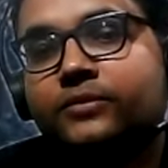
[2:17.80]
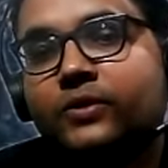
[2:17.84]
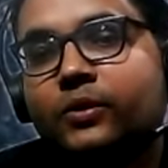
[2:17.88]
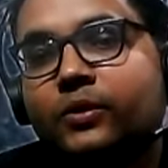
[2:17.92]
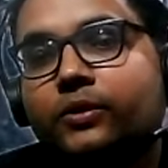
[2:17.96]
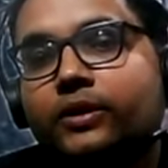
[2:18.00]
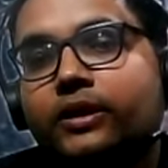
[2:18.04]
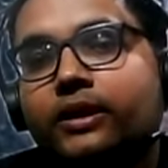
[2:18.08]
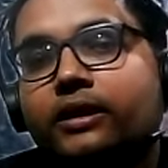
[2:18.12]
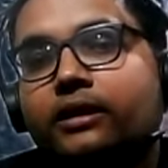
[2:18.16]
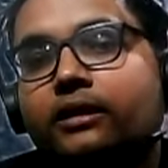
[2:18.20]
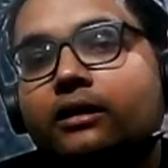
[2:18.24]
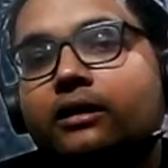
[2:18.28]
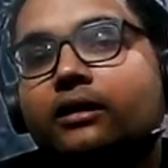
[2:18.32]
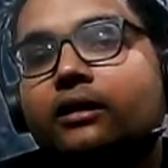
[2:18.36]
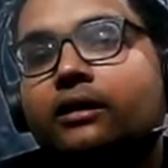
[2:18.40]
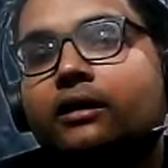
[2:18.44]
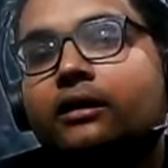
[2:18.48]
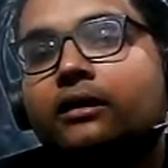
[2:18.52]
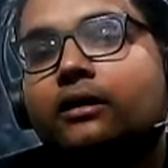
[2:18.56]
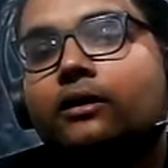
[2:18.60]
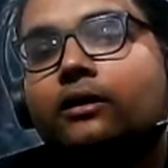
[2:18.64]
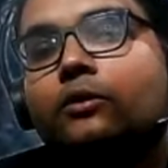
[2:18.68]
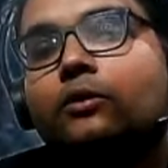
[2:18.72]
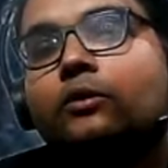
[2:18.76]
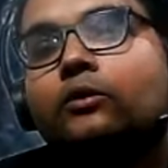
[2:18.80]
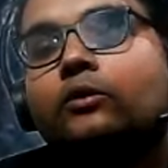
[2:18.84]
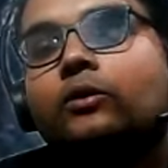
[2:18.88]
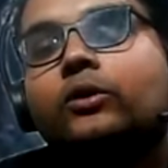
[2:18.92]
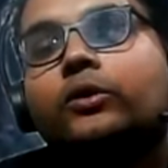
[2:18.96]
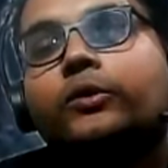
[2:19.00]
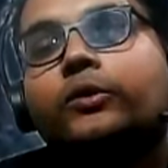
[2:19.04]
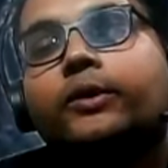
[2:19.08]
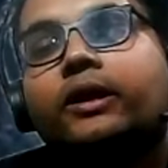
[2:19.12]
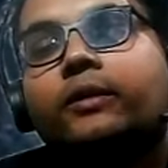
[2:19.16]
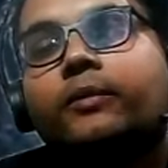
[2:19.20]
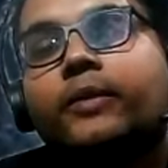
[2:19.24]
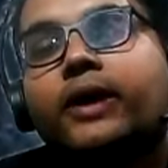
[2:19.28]
Okay. Now don't go
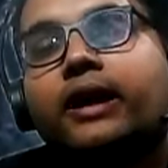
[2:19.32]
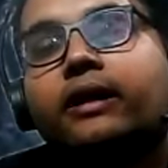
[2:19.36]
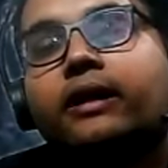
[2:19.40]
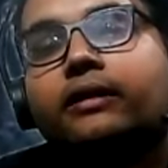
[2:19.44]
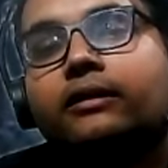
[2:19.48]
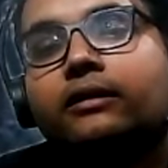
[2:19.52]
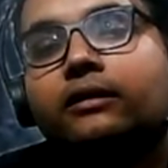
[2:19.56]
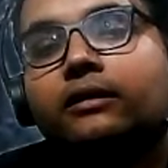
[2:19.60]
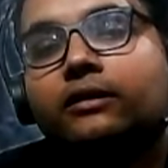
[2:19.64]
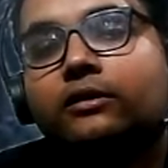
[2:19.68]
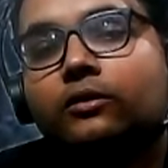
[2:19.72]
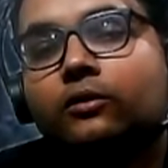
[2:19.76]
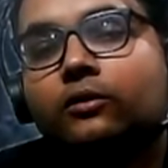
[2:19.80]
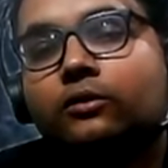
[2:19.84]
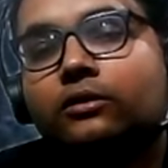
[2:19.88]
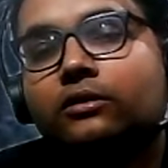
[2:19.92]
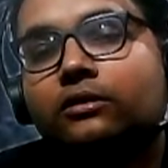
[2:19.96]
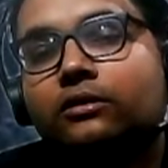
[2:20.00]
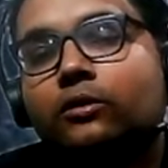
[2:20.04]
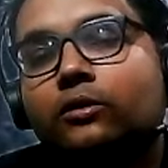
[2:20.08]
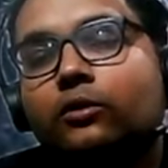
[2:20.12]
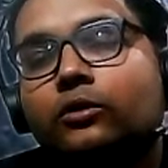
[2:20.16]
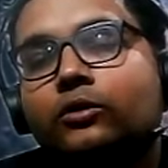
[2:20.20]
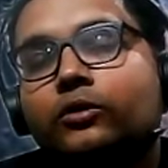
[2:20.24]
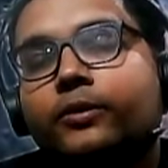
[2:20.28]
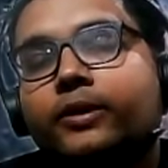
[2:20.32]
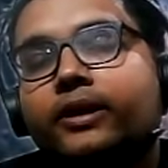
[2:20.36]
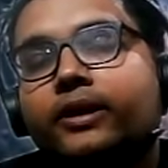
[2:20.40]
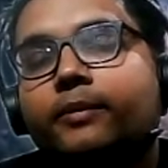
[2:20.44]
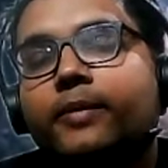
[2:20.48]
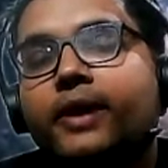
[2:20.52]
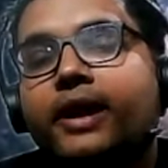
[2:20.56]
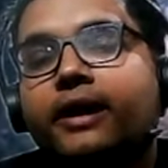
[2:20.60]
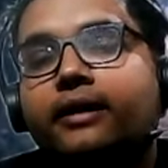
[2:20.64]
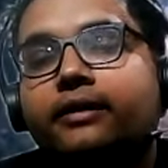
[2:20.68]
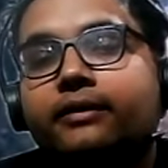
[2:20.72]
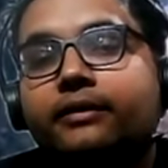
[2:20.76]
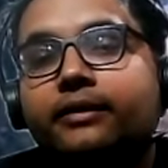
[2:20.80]
to an
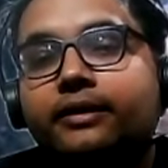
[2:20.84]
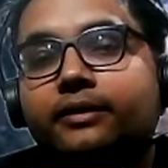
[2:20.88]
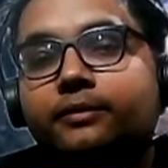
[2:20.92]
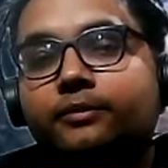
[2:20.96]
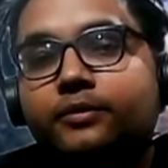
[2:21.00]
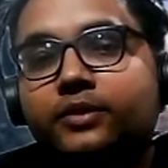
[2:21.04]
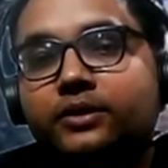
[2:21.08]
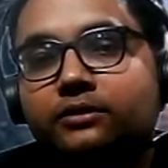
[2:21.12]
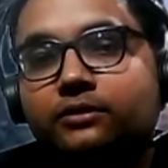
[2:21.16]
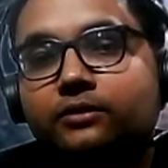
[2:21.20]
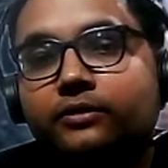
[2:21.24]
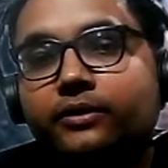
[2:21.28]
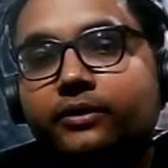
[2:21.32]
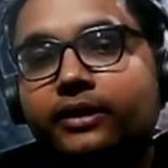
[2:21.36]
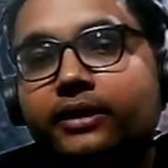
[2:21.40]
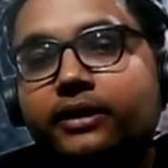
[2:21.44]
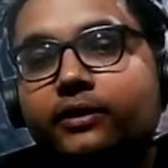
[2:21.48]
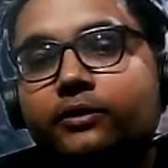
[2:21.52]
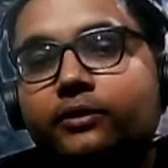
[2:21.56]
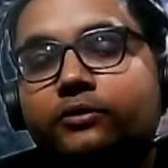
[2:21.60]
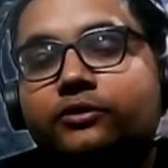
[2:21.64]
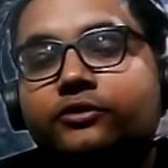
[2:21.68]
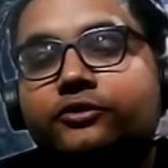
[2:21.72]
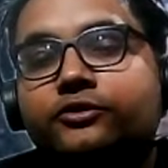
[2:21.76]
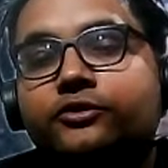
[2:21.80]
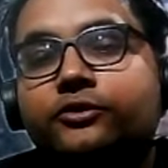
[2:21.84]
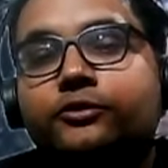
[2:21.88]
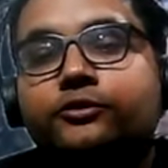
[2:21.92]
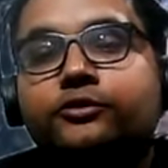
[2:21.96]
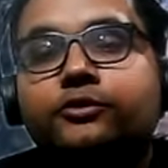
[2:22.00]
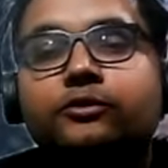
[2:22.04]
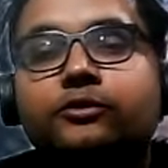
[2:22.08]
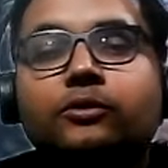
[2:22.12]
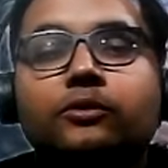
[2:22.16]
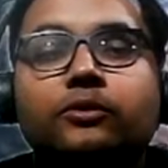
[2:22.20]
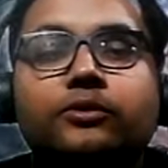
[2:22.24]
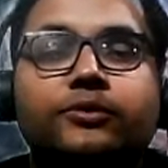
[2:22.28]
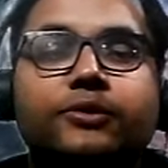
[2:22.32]
abandoned temple. Okay. You
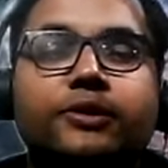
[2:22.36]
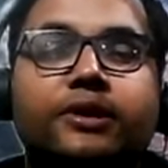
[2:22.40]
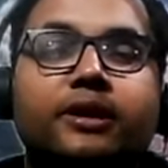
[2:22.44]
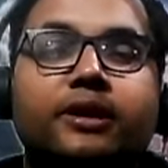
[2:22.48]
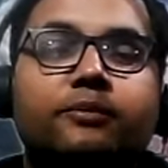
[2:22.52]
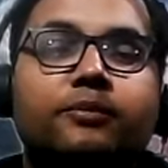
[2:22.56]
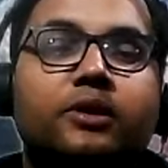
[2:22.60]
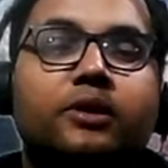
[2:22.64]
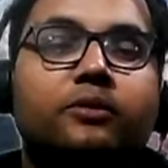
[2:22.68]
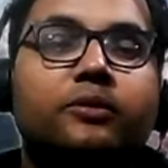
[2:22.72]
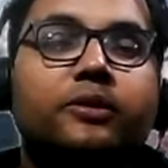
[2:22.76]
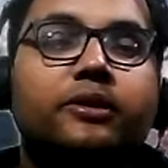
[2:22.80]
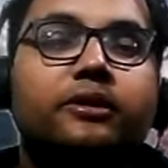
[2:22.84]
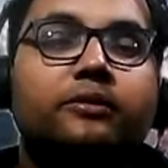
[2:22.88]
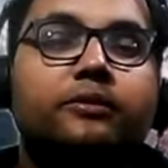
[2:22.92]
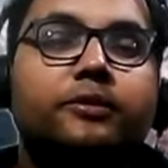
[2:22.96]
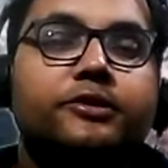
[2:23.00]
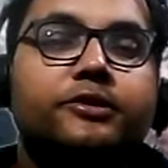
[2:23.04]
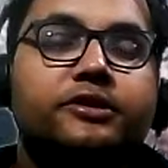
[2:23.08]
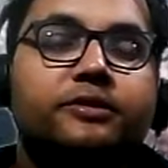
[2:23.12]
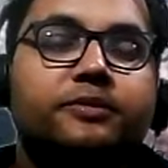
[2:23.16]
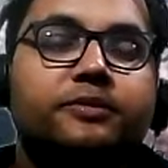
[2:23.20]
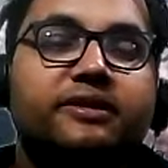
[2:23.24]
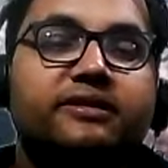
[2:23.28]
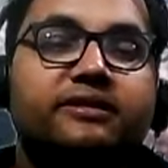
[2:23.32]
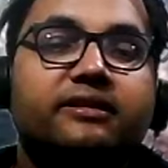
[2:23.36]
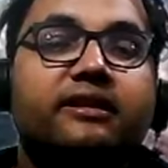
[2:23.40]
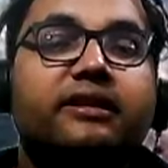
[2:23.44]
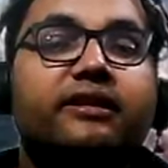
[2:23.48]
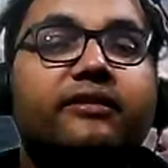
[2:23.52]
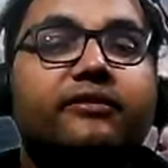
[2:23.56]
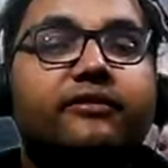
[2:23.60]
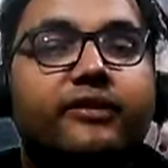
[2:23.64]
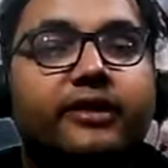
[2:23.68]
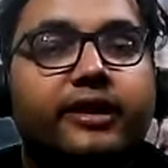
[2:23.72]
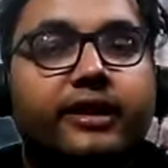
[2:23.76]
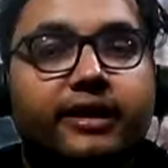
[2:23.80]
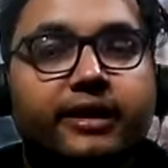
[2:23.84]
should go to a temple where the worship is done
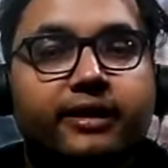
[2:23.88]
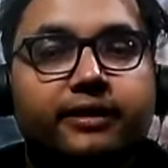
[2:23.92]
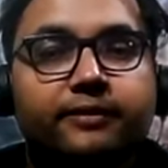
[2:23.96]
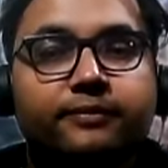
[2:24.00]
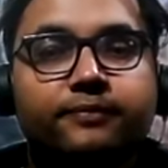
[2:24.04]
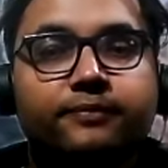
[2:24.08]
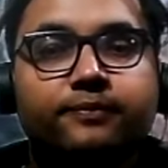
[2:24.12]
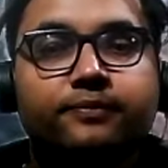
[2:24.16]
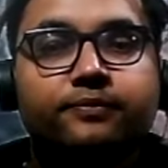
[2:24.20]
every day.